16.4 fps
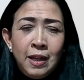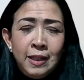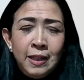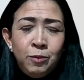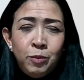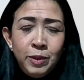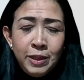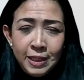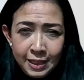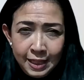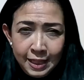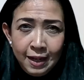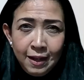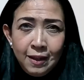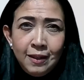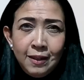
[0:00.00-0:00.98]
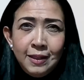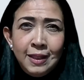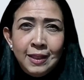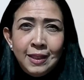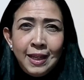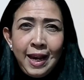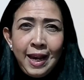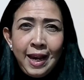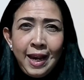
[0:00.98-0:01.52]
in retail in
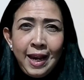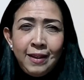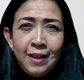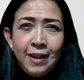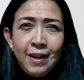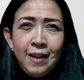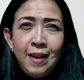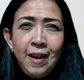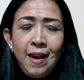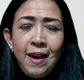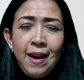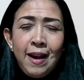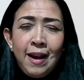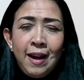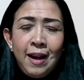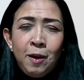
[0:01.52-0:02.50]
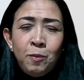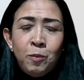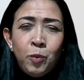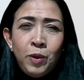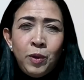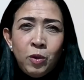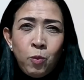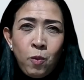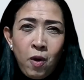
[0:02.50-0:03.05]
Canada
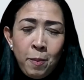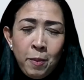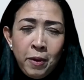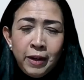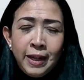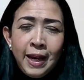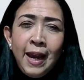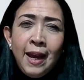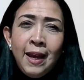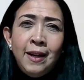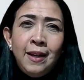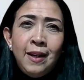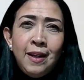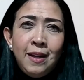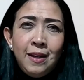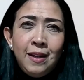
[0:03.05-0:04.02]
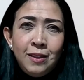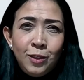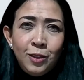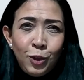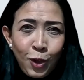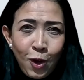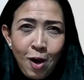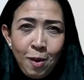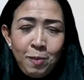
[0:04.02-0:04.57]
with Walmart Canada,
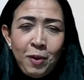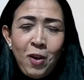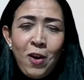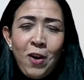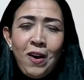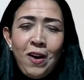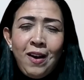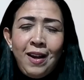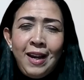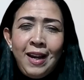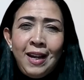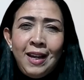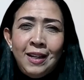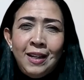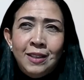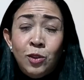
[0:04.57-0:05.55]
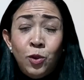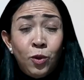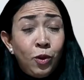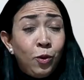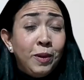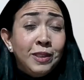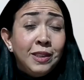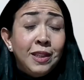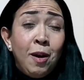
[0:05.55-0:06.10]
Loblaw, and the
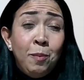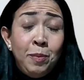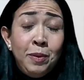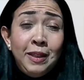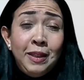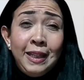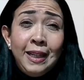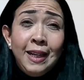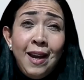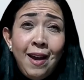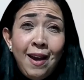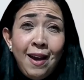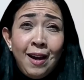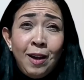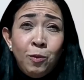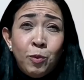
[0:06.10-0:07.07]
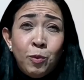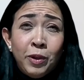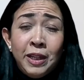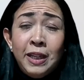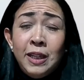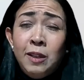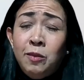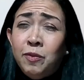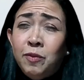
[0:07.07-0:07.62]
Northwest Company,
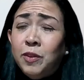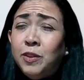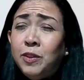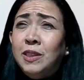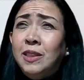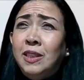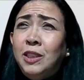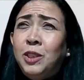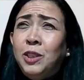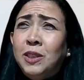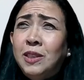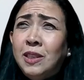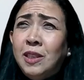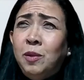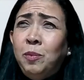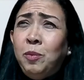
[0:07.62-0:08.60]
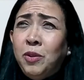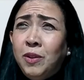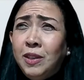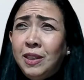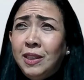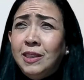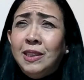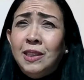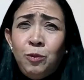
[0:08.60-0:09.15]
working in First Nations
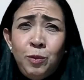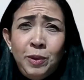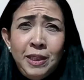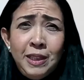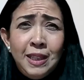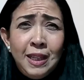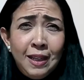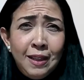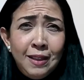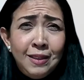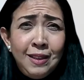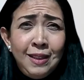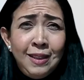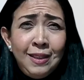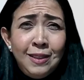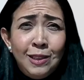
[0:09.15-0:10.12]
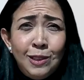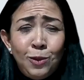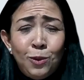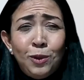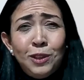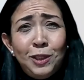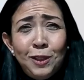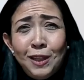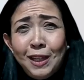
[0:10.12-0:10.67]
communities in retail and in
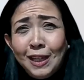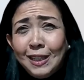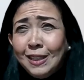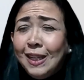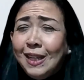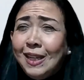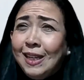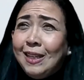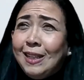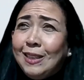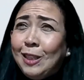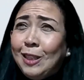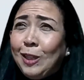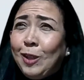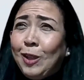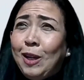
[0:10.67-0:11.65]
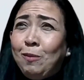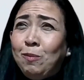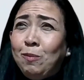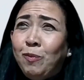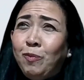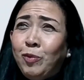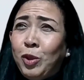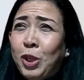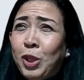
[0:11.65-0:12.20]
stores. They're like
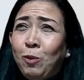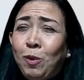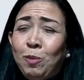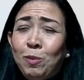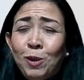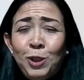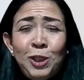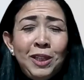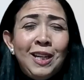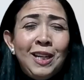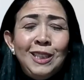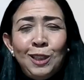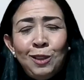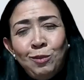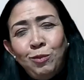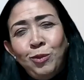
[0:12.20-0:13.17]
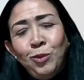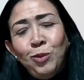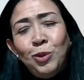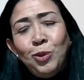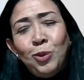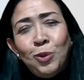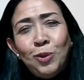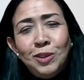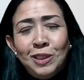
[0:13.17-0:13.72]
little general merchandise and food
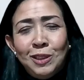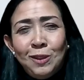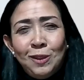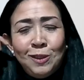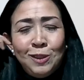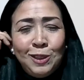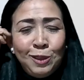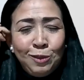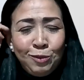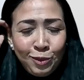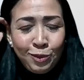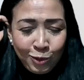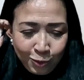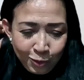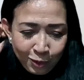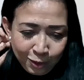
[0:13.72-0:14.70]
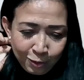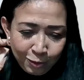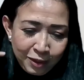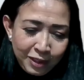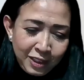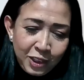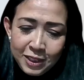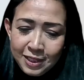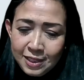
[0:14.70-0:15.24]
stores in all the different northern
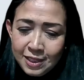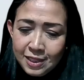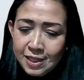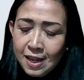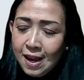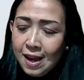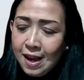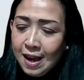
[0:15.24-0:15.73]
regions.